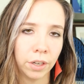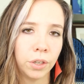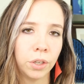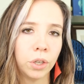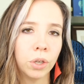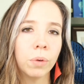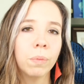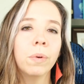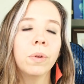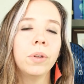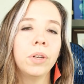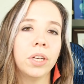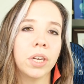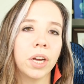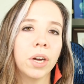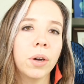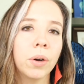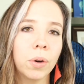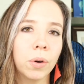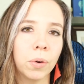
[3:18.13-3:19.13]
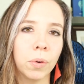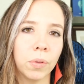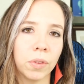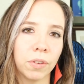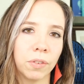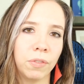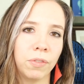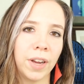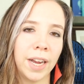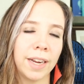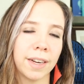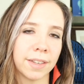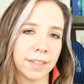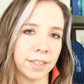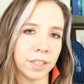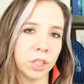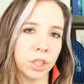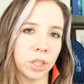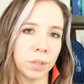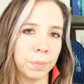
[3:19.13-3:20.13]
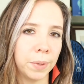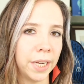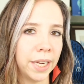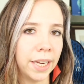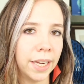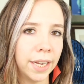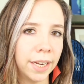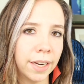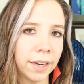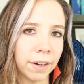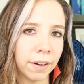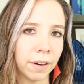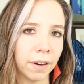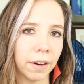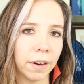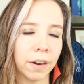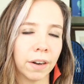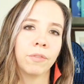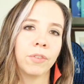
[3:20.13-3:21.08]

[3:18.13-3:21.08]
you will know the facts that should be here.